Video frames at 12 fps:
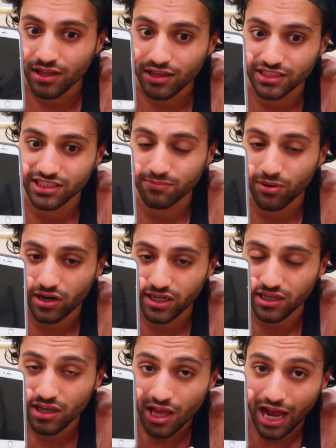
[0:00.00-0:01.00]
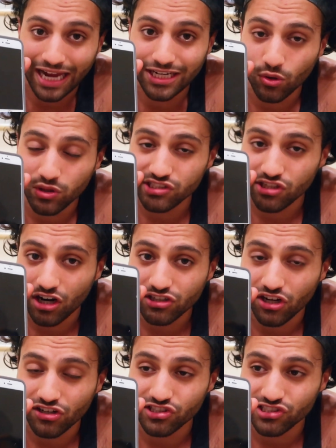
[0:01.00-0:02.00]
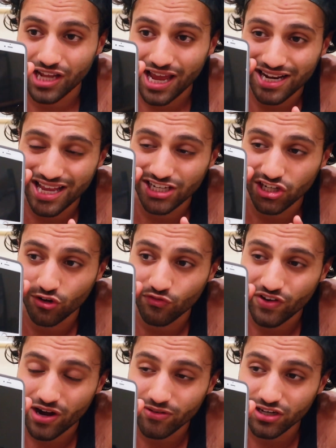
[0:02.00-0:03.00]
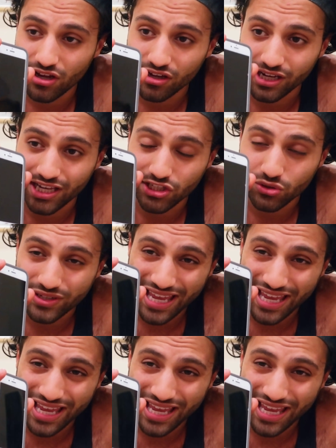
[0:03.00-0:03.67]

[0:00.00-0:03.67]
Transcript: Listen, Bonnie, I know this is hard to understand and you're very young and you